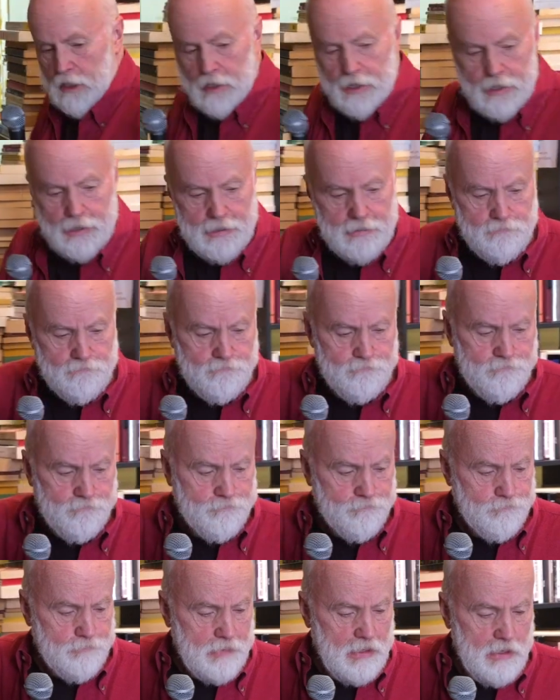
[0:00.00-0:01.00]
um,
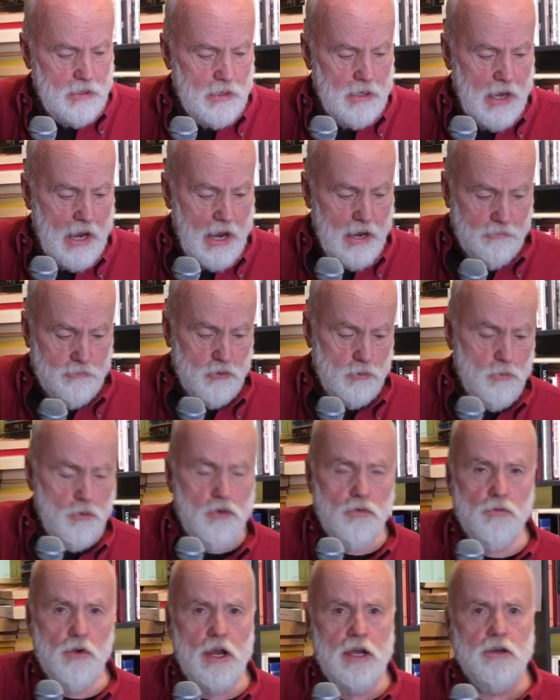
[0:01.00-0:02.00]
after
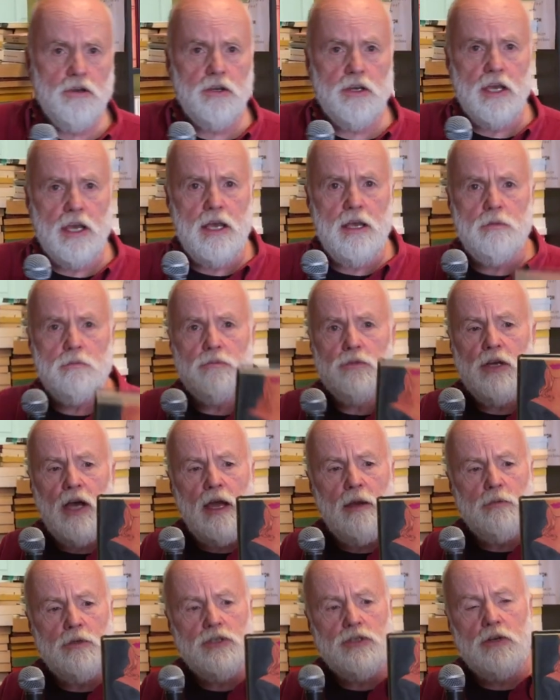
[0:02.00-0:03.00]
Moonraker came
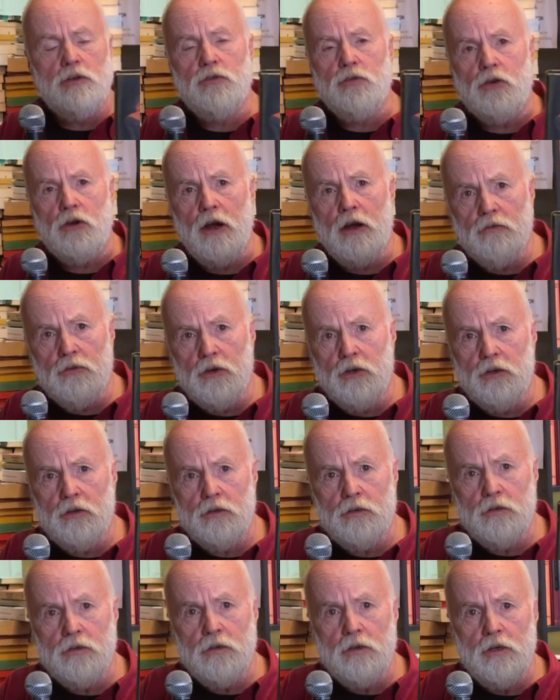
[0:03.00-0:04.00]
Diamonds Are Forever,
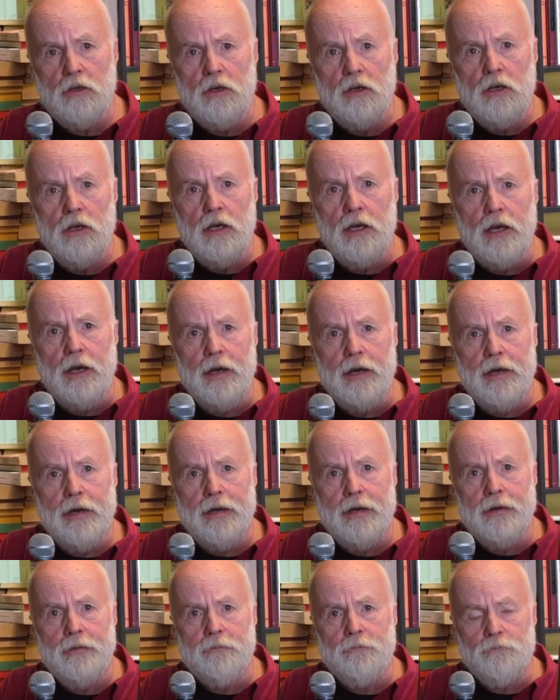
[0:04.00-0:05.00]
right?
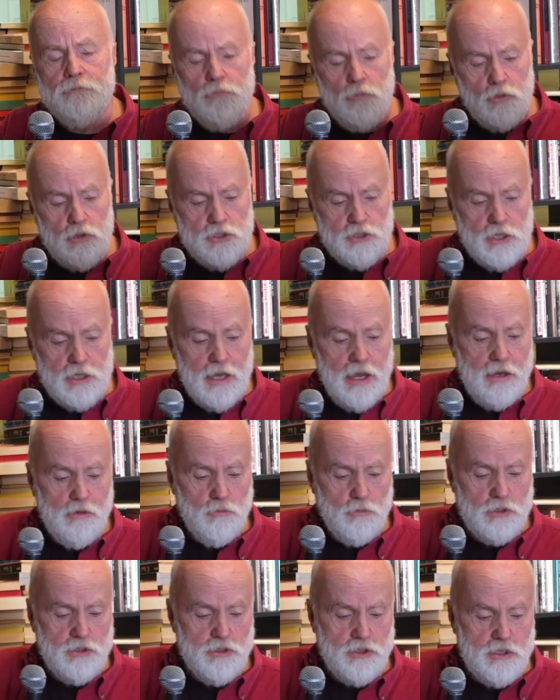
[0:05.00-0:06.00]
Um, which
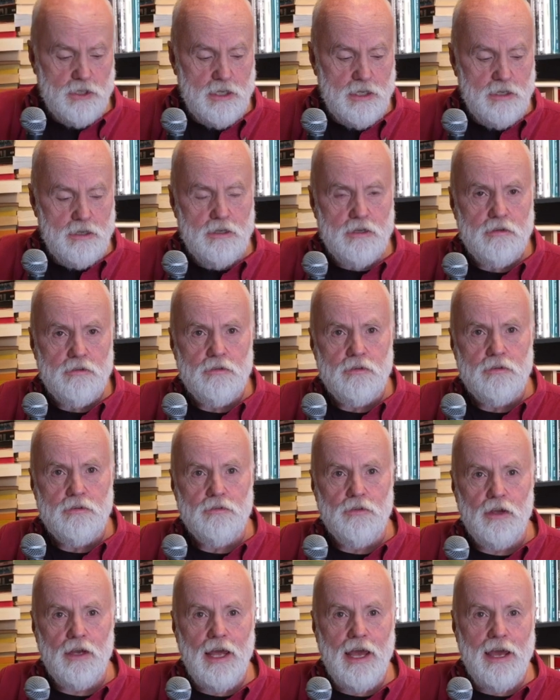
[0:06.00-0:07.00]
again was the
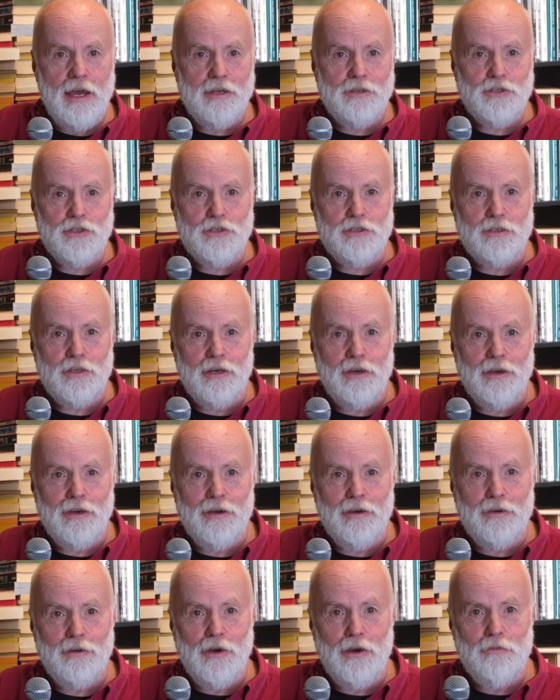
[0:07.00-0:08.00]
the last
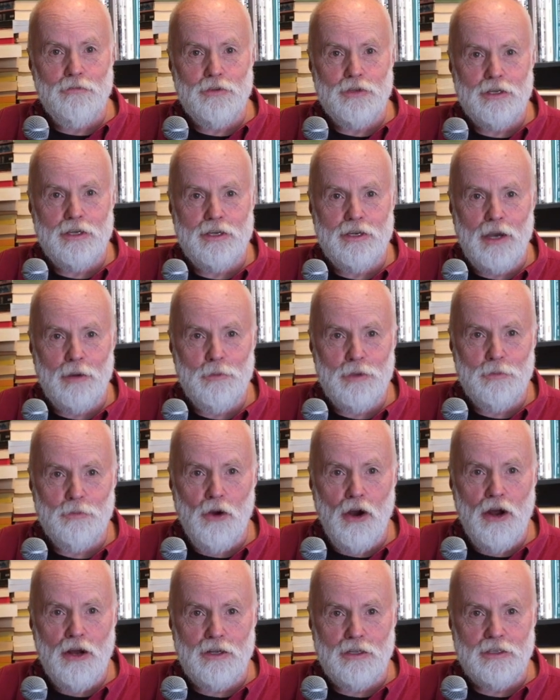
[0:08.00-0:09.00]
uh, of the Cubby
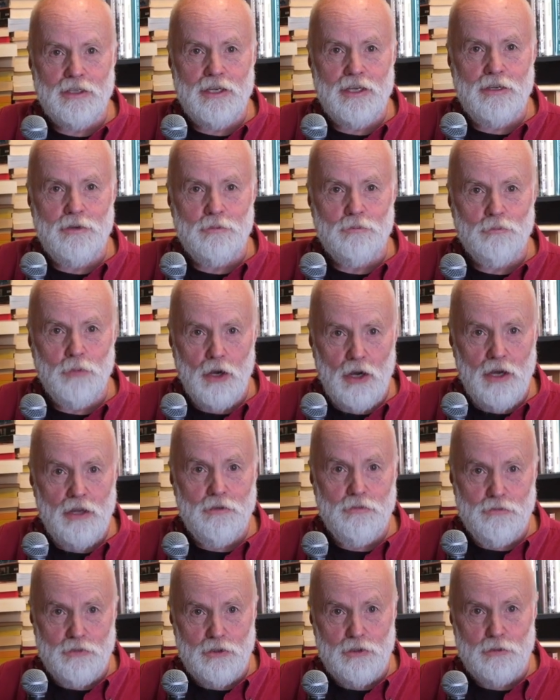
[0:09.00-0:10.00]
Broccoli
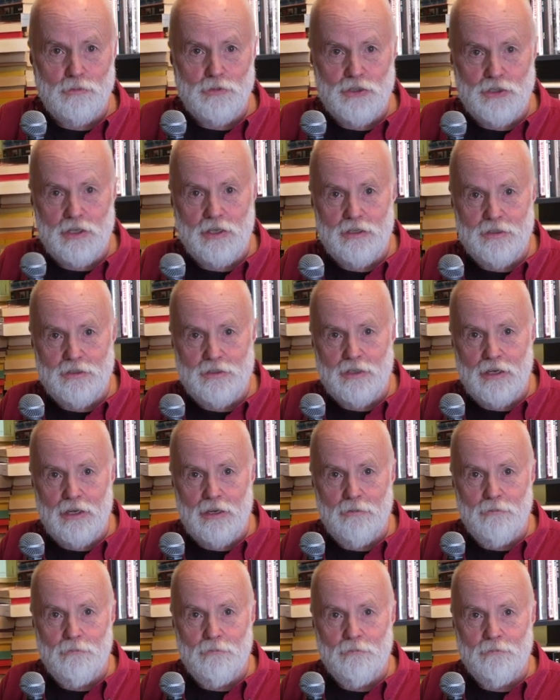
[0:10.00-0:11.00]
Bond films that
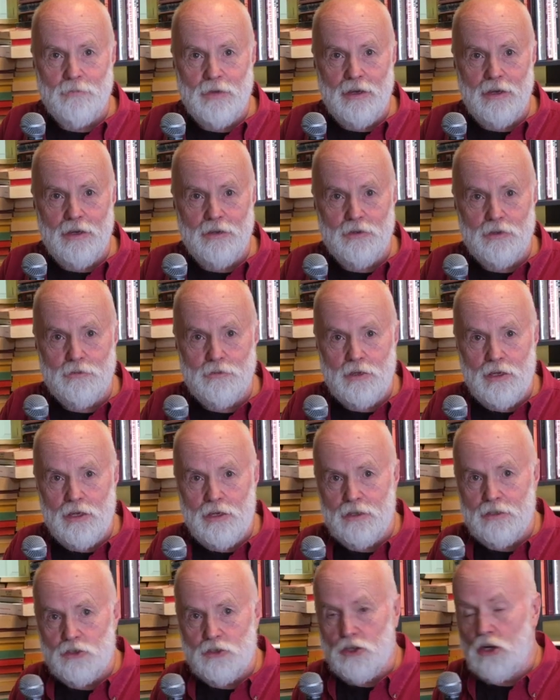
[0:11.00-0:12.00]
um, uh, that uh,